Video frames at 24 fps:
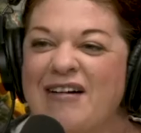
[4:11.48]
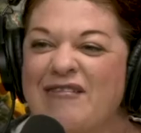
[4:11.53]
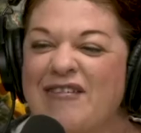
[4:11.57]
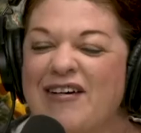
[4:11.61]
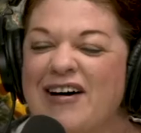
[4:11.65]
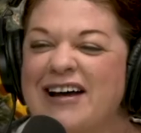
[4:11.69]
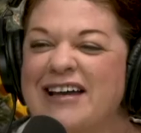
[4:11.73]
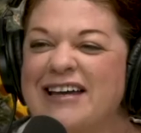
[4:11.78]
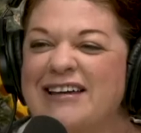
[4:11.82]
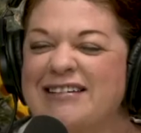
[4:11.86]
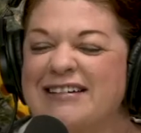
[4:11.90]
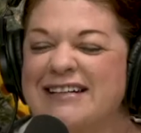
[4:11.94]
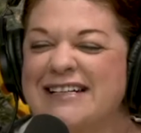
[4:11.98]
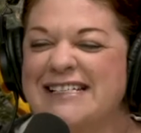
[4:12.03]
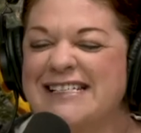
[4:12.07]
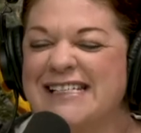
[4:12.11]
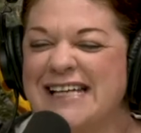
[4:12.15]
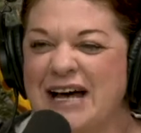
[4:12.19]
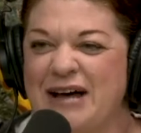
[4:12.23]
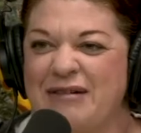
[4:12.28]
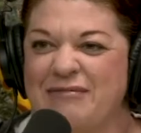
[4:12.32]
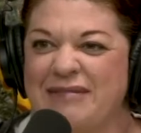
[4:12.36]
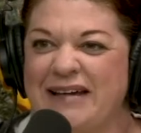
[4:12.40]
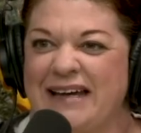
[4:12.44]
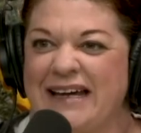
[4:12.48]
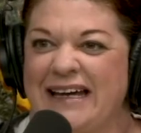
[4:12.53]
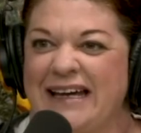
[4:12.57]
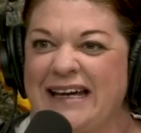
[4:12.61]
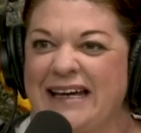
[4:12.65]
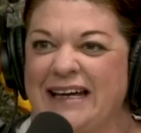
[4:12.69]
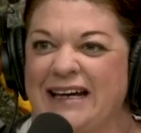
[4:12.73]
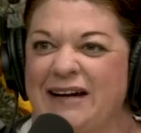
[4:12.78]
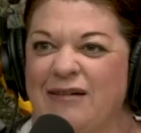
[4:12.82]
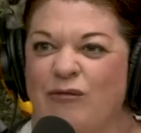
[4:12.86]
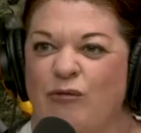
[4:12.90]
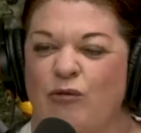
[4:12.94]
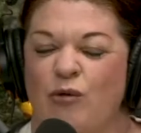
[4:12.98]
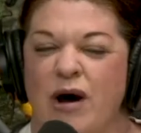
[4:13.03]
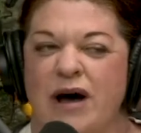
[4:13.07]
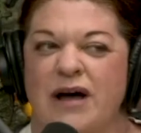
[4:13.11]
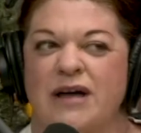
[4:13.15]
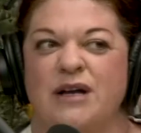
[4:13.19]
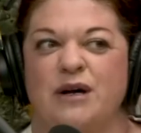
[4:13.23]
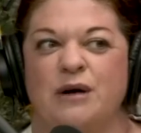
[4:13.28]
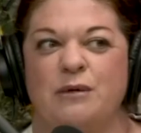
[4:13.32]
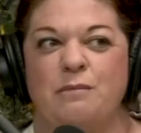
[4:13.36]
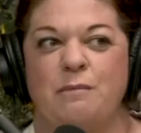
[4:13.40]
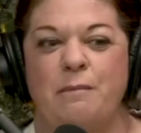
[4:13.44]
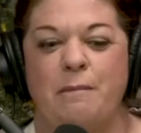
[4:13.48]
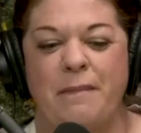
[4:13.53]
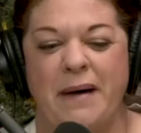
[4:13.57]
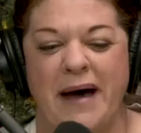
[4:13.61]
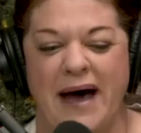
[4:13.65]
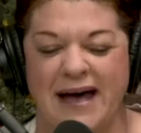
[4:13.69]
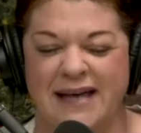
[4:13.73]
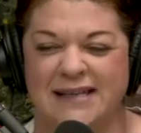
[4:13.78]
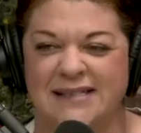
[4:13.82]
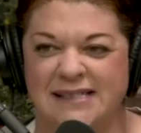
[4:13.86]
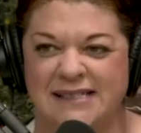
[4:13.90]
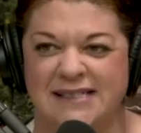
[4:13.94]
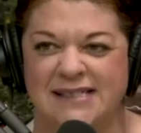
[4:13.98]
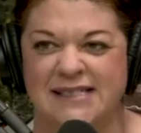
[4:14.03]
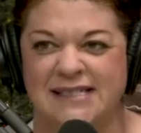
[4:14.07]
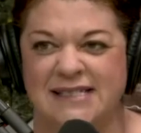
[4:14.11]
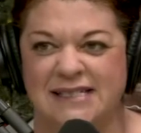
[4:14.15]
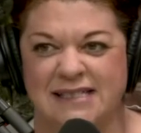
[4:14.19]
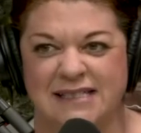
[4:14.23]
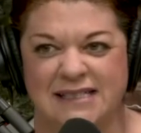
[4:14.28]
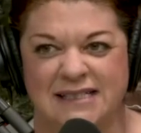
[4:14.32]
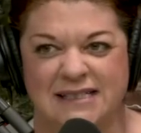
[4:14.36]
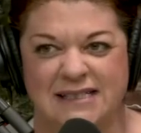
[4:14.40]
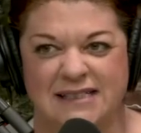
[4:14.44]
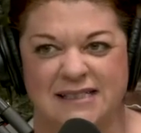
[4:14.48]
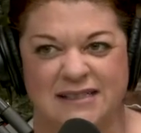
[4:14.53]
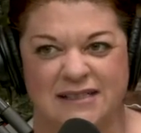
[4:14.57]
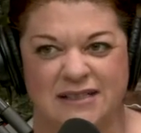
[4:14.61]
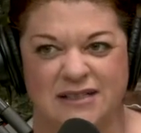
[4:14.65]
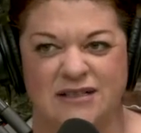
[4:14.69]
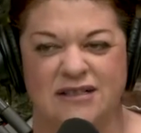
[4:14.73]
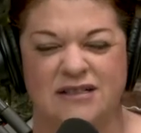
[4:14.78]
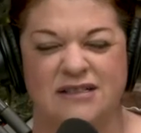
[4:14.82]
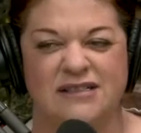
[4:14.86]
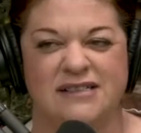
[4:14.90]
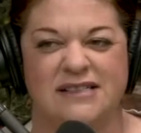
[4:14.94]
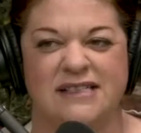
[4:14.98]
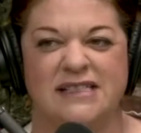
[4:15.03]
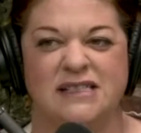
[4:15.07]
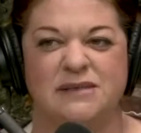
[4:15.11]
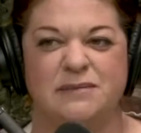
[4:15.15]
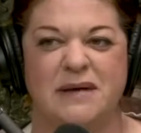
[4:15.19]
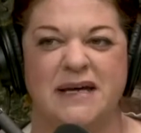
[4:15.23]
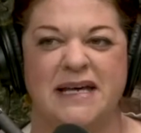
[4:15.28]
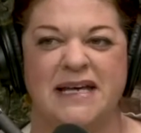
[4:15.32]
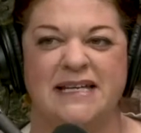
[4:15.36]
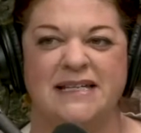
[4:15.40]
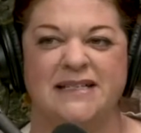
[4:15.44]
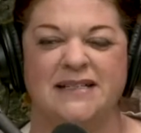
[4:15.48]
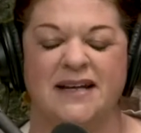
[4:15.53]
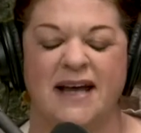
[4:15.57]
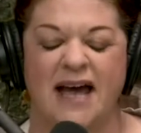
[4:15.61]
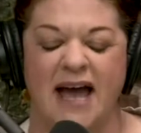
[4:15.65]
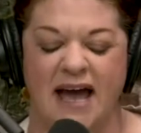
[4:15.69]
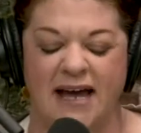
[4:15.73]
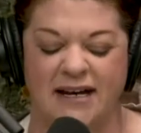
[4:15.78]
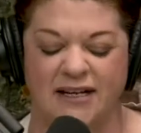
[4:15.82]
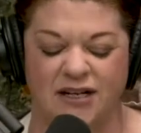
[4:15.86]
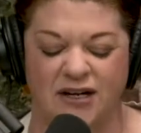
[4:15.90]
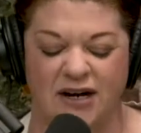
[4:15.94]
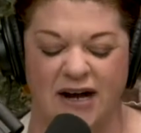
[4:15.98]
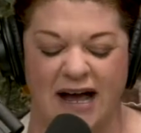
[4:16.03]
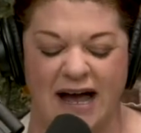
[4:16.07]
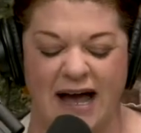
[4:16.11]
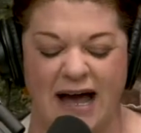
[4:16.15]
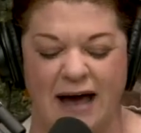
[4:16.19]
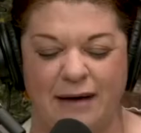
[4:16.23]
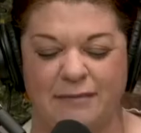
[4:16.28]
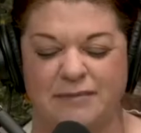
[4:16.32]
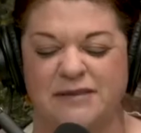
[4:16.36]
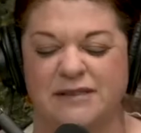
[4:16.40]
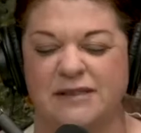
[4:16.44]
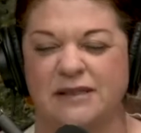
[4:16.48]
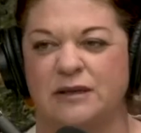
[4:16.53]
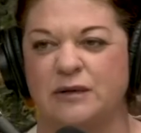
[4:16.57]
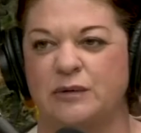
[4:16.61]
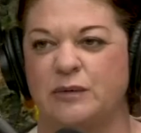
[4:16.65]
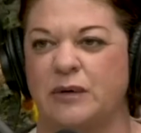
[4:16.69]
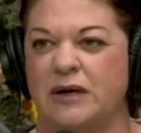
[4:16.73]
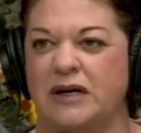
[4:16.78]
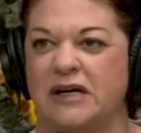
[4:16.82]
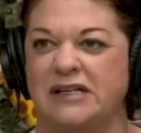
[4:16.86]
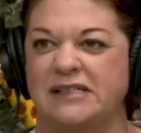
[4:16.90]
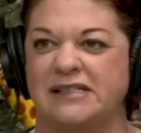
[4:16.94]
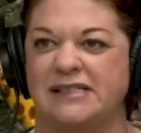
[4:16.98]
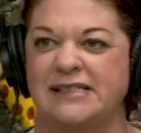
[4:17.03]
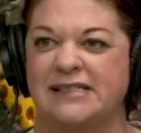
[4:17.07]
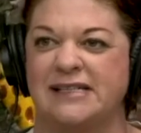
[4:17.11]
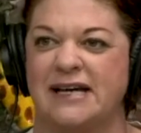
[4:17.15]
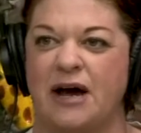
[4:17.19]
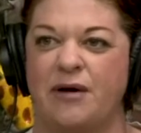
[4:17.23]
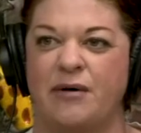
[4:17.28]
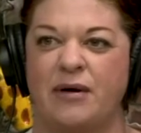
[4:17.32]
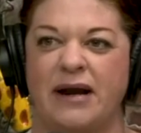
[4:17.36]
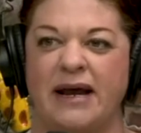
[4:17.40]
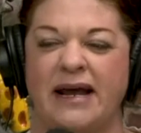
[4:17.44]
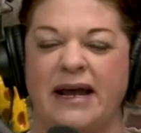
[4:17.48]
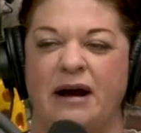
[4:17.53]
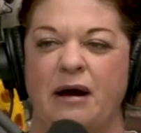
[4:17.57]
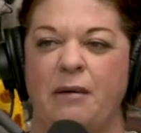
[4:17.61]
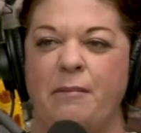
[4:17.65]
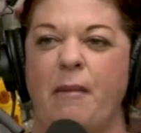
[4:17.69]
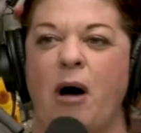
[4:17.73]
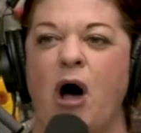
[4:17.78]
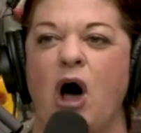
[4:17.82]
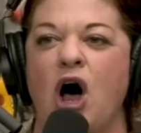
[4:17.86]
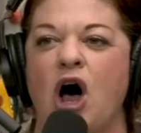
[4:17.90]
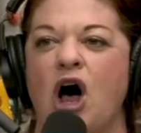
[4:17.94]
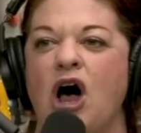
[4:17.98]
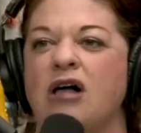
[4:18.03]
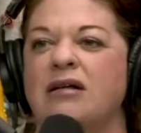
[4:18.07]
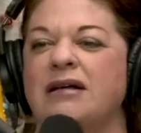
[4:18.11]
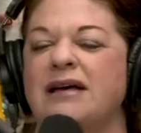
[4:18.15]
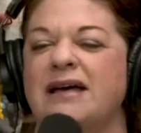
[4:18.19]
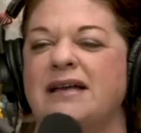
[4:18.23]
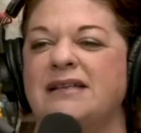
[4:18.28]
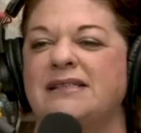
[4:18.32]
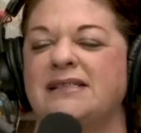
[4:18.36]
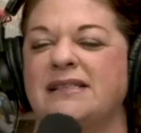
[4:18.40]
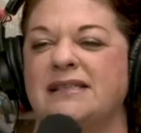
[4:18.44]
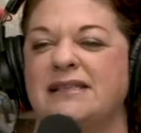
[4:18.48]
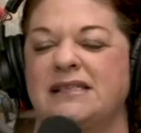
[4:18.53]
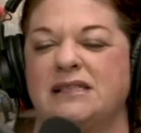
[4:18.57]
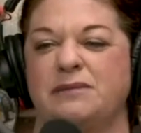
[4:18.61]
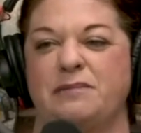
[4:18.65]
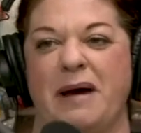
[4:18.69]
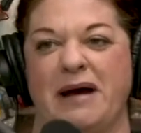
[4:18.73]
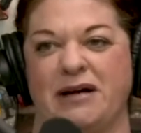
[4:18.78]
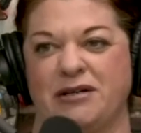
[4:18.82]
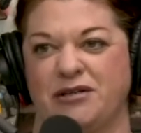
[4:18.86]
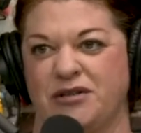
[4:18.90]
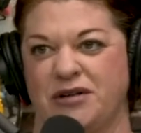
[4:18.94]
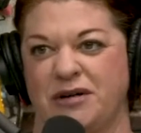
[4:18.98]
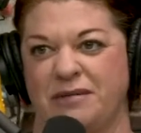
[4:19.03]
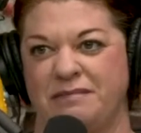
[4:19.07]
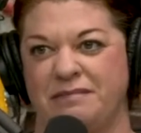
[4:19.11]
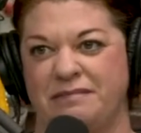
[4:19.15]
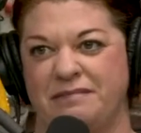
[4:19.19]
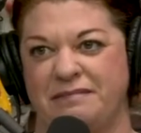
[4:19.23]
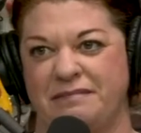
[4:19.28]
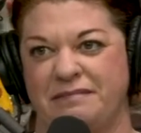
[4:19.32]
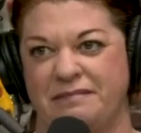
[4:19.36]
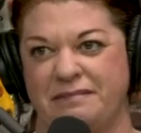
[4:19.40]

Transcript: want you to tell me what your best New Year's has been and your absolute worst. I want to hear all ends of the spectrum.